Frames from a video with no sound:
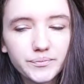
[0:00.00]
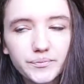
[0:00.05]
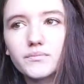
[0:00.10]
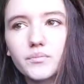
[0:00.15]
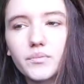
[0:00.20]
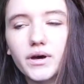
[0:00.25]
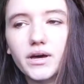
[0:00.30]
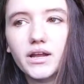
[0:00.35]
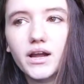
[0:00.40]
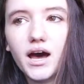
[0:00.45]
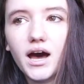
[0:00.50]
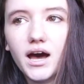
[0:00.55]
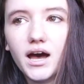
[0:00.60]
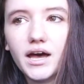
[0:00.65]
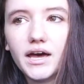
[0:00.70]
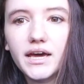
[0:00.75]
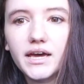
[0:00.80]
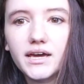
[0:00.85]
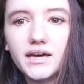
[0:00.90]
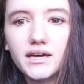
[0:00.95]
but
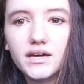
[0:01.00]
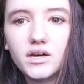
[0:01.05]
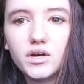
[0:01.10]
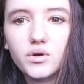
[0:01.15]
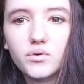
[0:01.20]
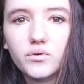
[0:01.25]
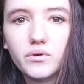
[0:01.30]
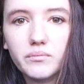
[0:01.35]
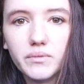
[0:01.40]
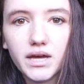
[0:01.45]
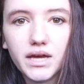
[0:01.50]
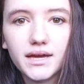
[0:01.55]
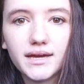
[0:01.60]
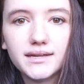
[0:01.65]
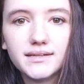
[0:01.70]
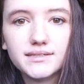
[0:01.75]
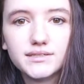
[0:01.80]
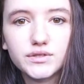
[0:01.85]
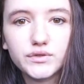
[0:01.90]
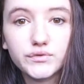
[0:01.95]
I
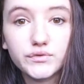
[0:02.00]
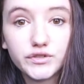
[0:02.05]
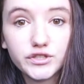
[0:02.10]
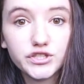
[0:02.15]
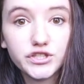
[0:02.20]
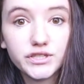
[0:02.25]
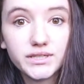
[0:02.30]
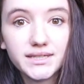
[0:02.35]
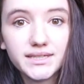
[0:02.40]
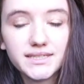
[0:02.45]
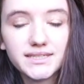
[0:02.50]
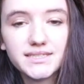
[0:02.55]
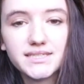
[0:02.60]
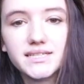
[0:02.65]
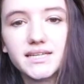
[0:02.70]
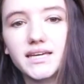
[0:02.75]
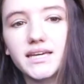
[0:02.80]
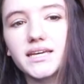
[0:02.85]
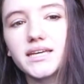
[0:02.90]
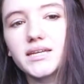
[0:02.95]
remained vigilant
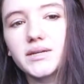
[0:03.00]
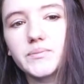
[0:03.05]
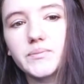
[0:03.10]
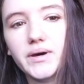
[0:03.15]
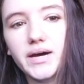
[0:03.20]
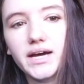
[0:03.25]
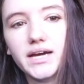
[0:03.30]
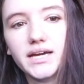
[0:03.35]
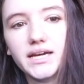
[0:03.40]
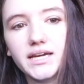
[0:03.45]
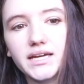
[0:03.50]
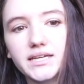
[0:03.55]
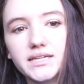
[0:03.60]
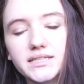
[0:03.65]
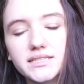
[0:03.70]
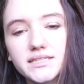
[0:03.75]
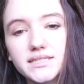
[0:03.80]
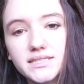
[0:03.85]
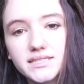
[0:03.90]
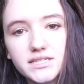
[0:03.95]
in my
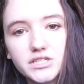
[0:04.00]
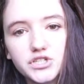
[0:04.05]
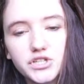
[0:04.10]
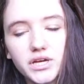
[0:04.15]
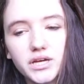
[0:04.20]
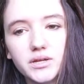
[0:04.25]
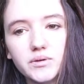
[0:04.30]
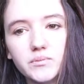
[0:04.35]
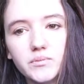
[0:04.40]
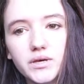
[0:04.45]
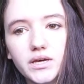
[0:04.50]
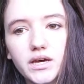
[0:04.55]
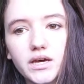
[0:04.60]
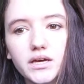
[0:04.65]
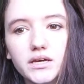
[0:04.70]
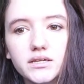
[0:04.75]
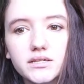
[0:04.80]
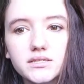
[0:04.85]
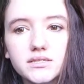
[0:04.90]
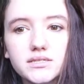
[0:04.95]
decision,
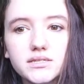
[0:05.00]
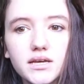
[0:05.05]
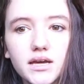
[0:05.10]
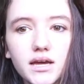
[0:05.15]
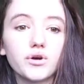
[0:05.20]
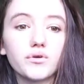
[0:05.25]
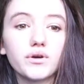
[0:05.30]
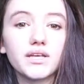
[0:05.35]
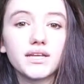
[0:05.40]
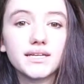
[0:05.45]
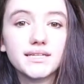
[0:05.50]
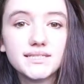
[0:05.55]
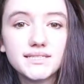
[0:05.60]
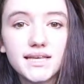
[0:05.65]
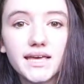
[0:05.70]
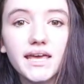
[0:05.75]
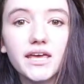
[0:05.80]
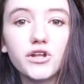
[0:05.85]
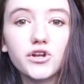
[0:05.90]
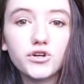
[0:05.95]
because it is
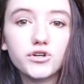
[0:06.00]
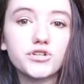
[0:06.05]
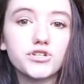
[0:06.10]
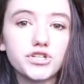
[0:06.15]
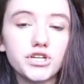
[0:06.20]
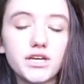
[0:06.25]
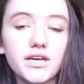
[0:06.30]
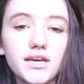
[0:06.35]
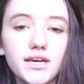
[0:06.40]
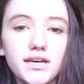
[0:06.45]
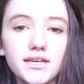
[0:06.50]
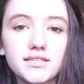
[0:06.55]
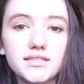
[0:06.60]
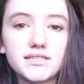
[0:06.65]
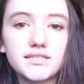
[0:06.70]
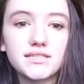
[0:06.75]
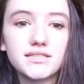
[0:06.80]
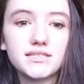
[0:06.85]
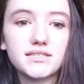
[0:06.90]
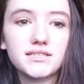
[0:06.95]
energy.
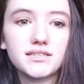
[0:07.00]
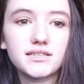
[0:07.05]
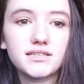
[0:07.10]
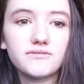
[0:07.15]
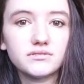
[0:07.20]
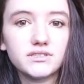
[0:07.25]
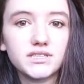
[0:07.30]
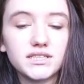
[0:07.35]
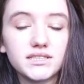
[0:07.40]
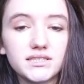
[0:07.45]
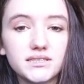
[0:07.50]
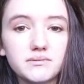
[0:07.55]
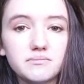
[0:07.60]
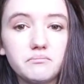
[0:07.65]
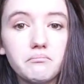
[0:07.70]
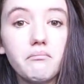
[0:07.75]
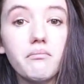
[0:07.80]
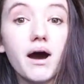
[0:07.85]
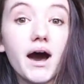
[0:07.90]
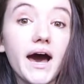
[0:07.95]
It's
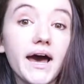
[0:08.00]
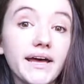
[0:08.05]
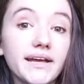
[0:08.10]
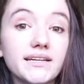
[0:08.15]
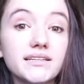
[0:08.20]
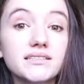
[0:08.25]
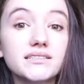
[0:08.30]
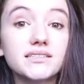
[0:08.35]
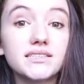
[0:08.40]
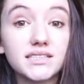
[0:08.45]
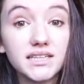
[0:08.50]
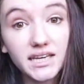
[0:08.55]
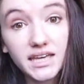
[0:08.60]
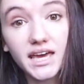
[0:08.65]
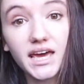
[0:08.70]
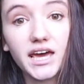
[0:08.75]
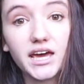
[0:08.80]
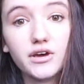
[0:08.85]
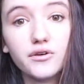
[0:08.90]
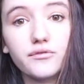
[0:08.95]
mine to
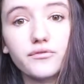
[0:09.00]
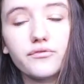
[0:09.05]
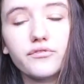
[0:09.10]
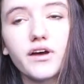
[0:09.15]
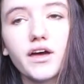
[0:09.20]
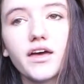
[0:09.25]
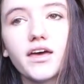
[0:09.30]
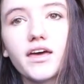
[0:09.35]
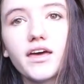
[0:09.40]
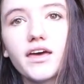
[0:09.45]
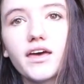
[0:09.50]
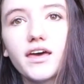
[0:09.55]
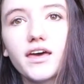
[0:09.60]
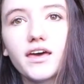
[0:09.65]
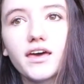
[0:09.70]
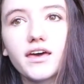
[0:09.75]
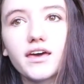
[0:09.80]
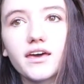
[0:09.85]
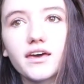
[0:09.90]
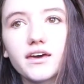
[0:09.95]
give.
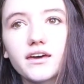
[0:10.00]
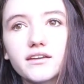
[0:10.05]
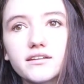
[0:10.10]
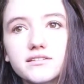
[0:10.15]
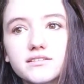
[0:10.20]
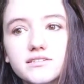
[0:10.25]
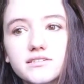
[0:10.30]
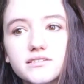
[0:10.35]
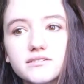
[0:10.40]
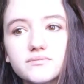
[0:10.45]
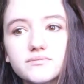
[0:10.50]
And